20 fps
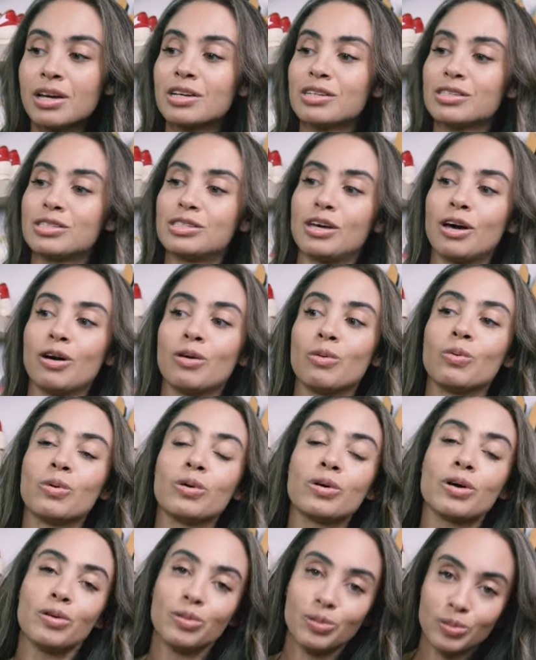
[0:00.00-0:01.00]
So
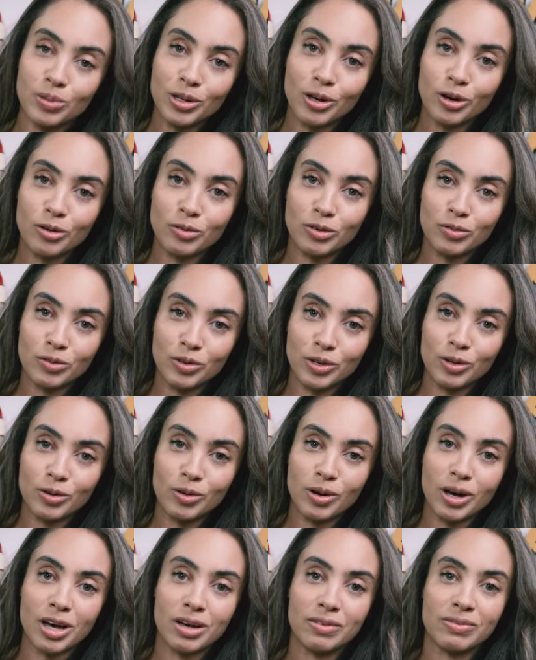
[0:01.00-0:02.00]
we'll go through the
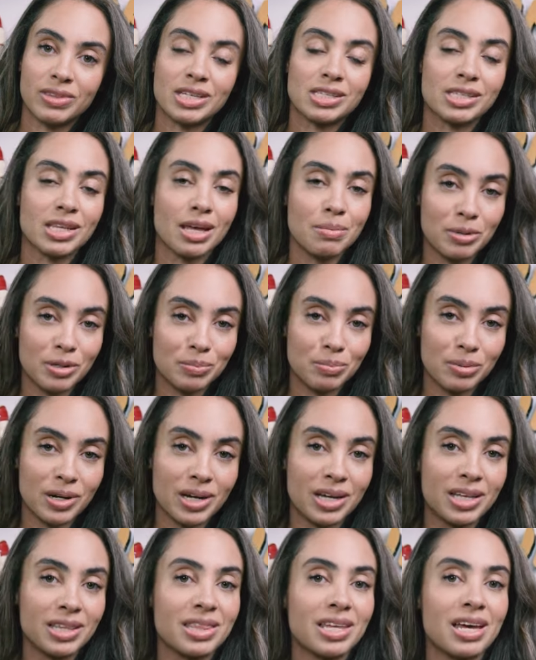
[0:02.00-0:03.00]
overview of this leopard
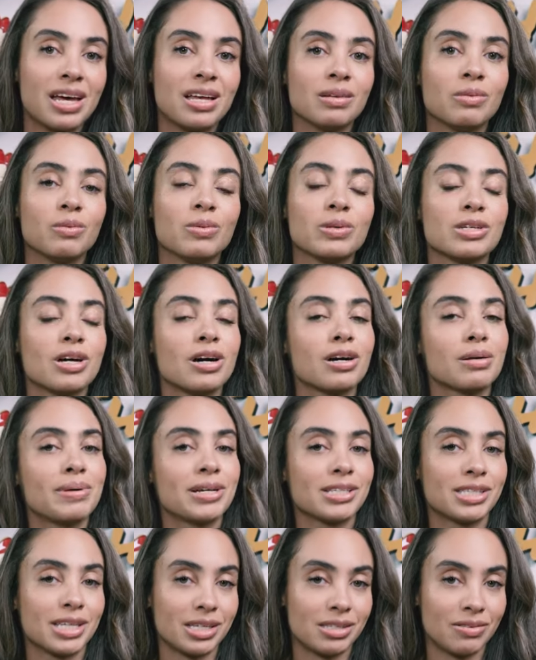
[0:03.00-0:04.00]
print, then we'll talk
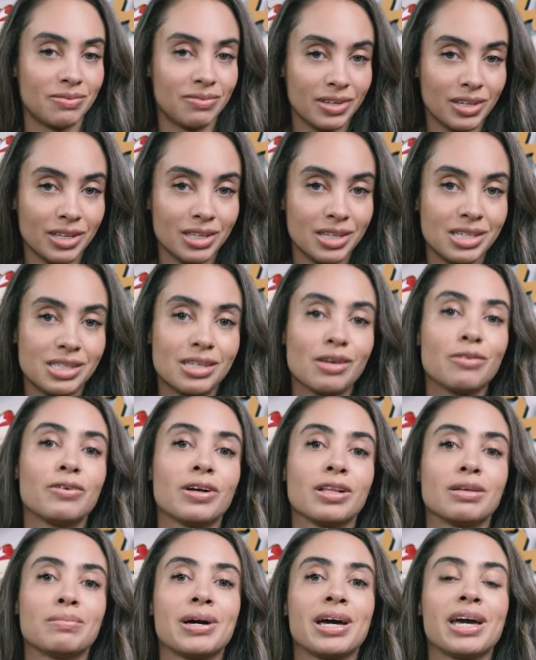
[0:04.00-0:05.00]
about size and fit on these,
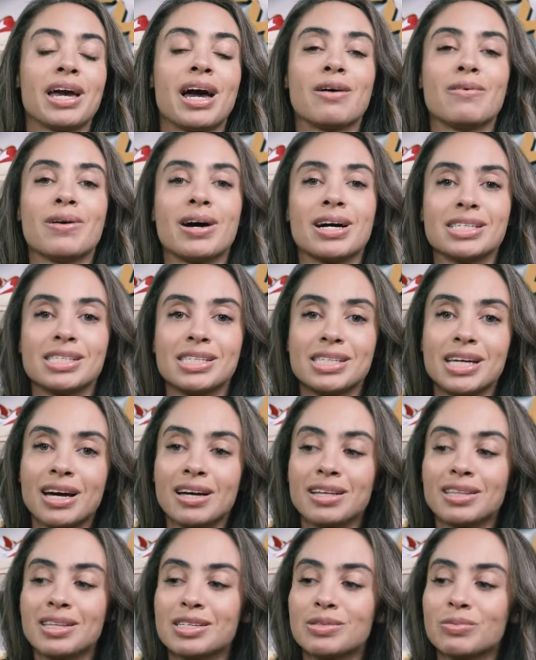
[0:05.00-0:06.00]
followed by how I
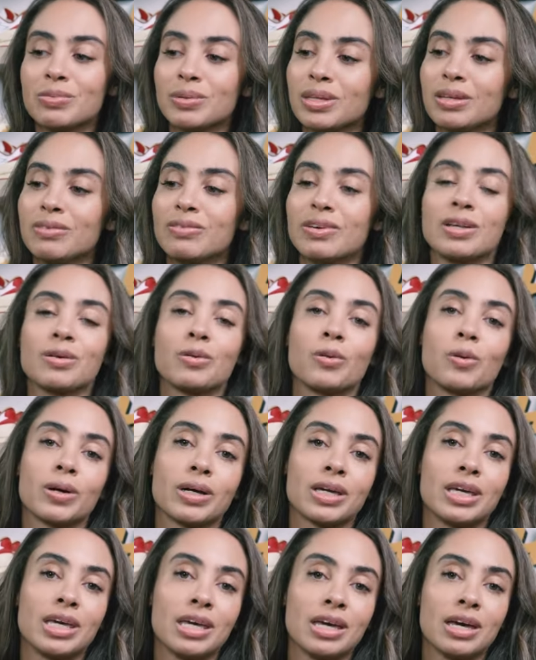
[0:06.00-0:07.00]
style this really fun,
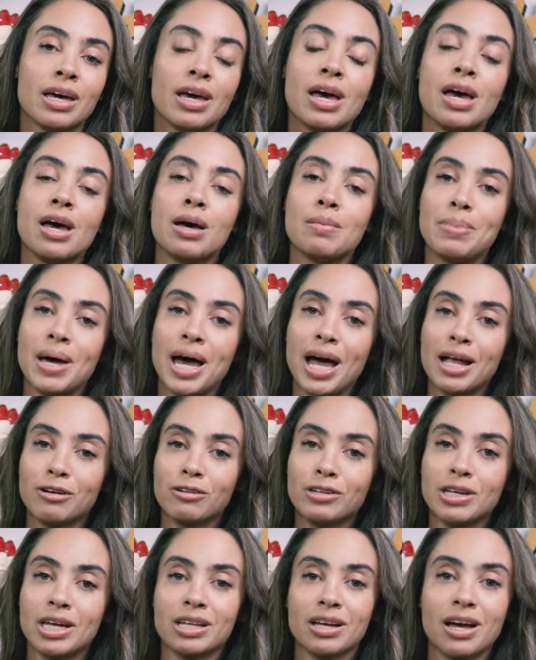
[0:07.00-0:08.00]
quirky
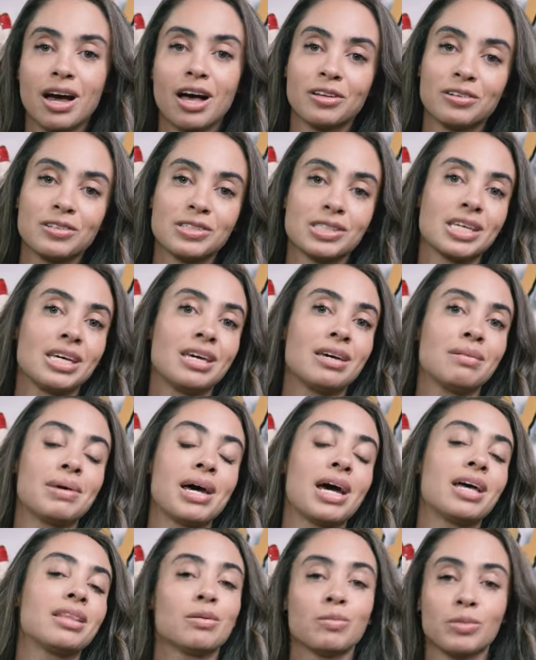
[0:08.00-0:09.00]
pattern and color scheme,
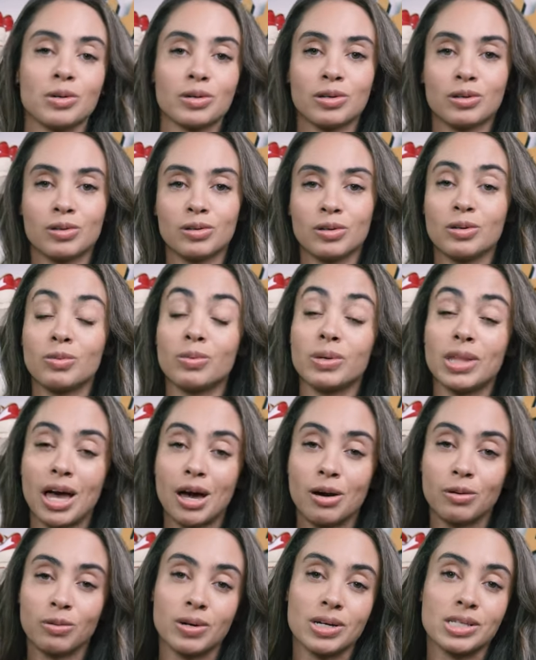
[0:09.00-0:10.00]
and then we'll conclude with
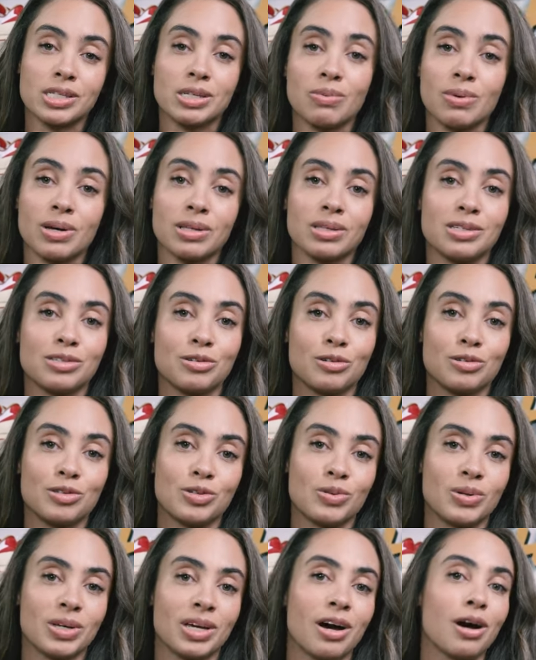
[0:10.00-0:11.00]
how crazy well these are
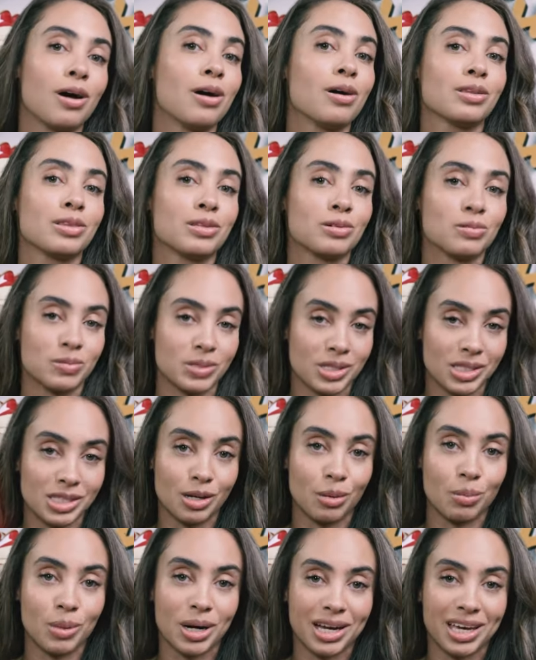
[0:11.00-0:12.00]
doing on the
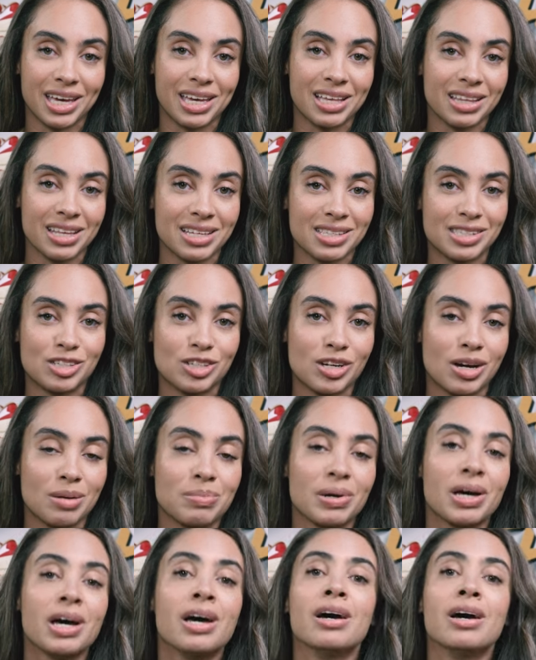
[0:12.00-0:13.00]
resale market. Let's
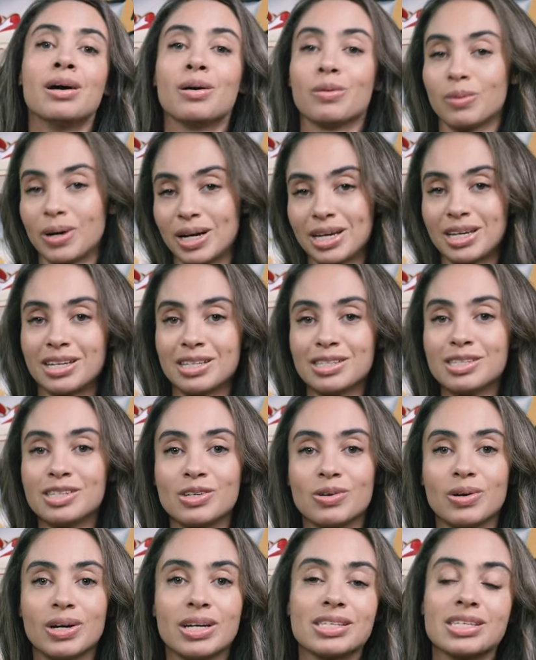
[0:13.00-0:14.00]
jump right
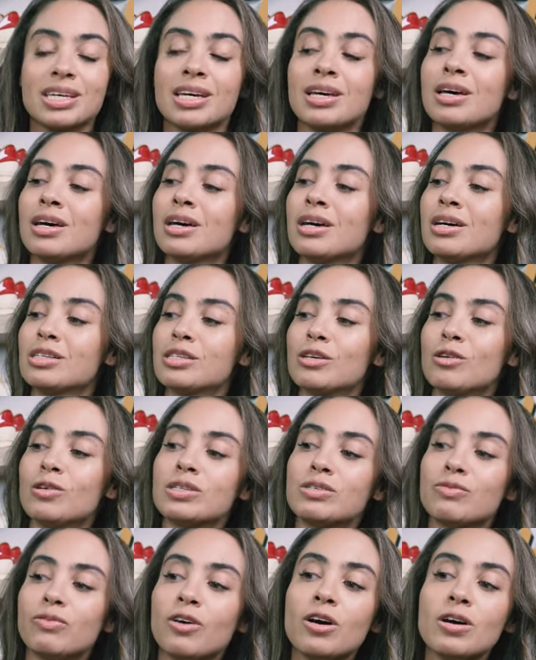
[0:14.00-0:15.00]
into it. So
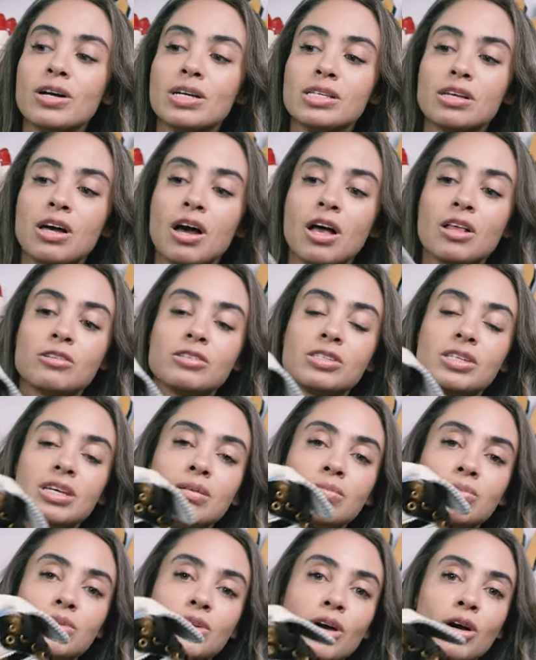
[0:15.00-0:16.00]
as far as color
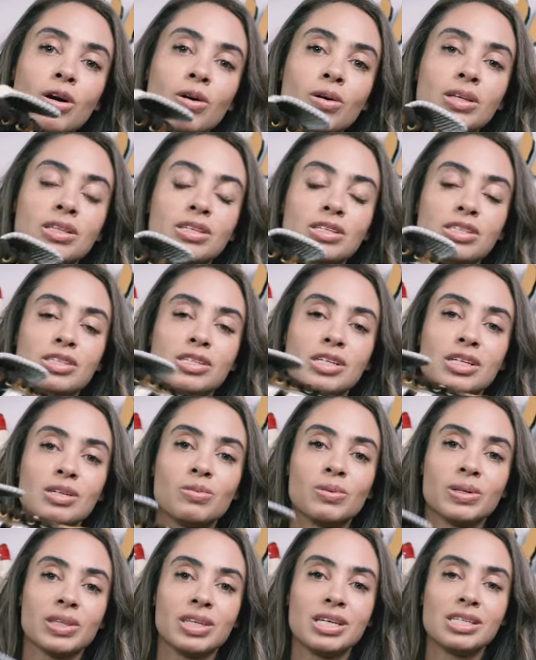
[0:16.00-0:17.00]
schemes go, this did
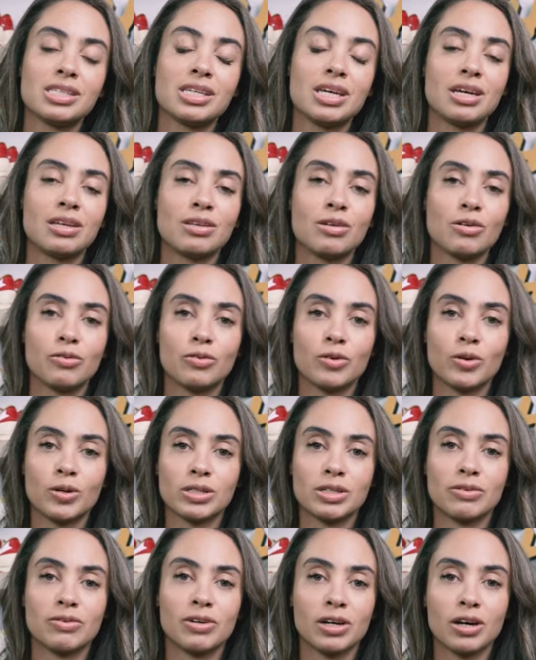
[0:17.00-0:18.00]
release in four
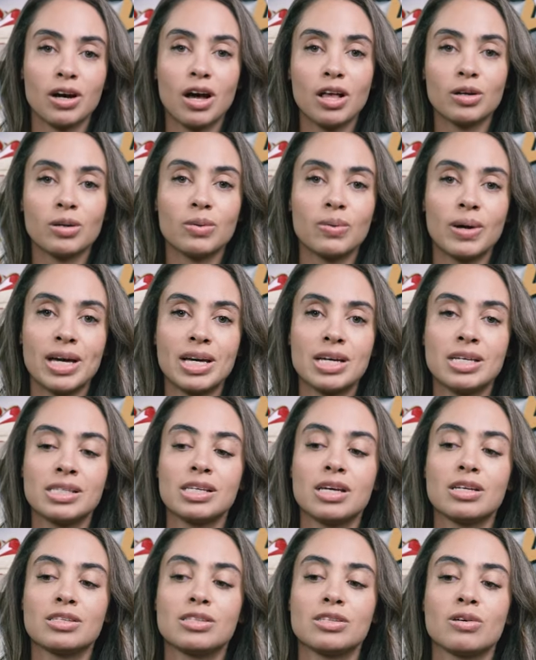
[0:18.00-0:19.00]
different
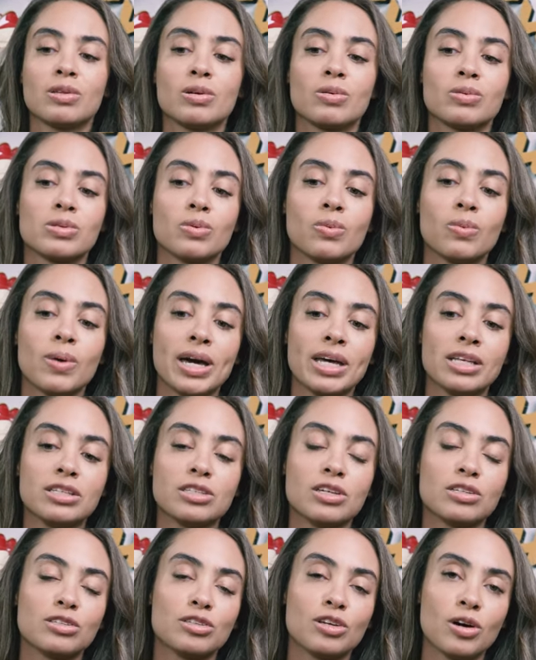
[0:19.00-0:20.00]
colorways. So there was a
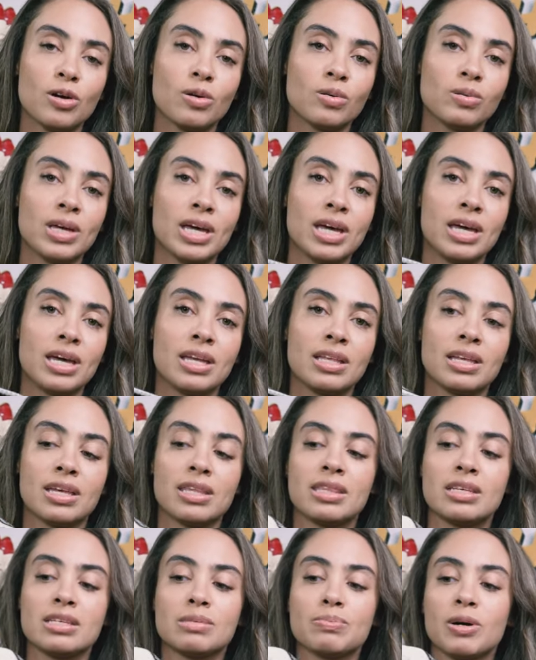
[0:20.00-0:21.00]
white tone in
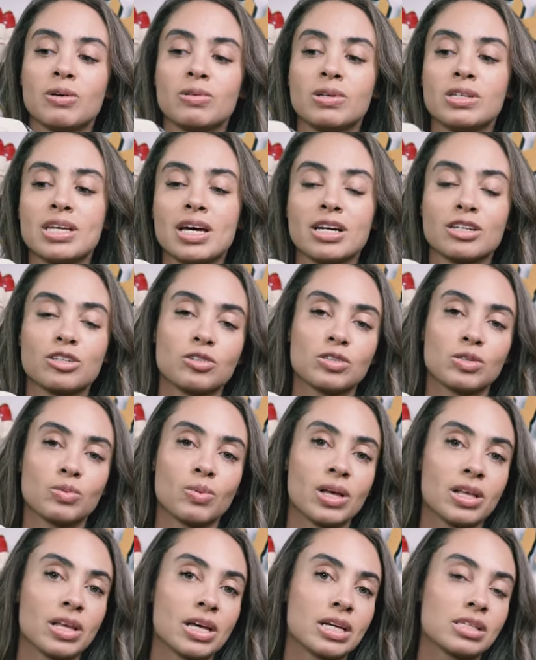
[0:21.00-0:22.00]
this pony texture, as
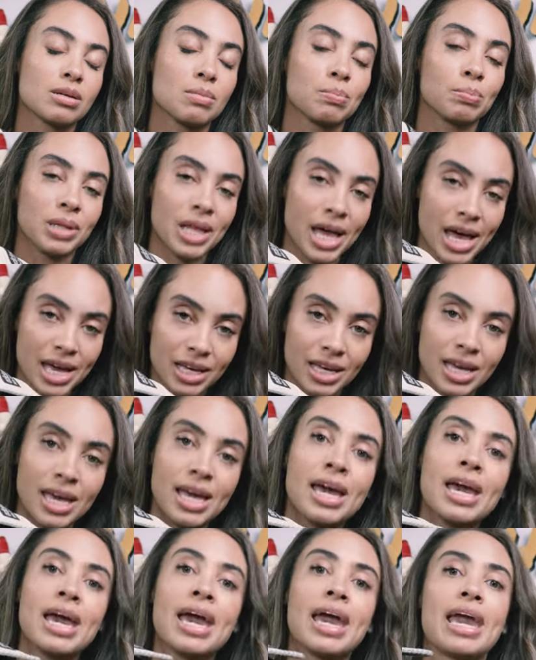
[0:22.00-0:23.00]
well a black
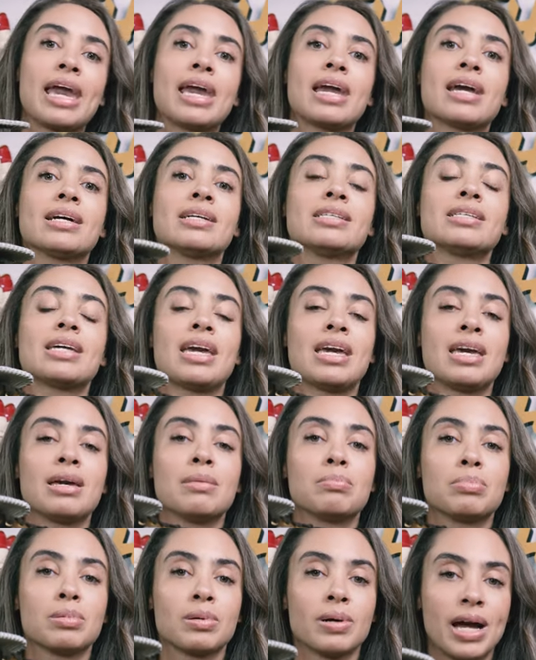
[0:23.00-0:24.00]
and
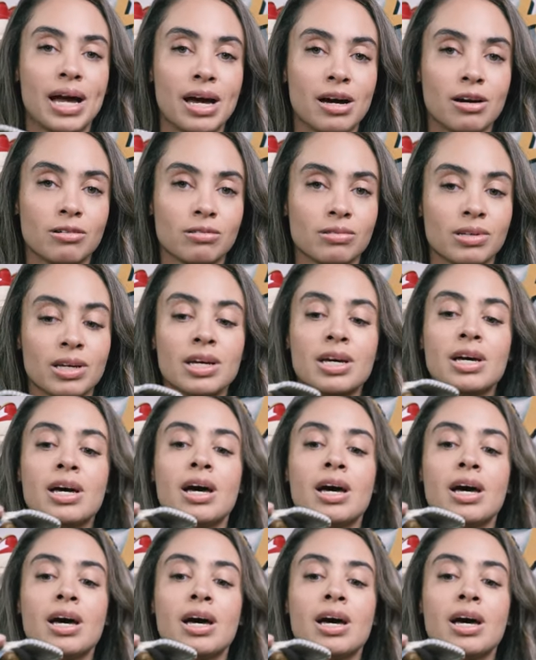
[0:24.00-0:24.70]
a brown.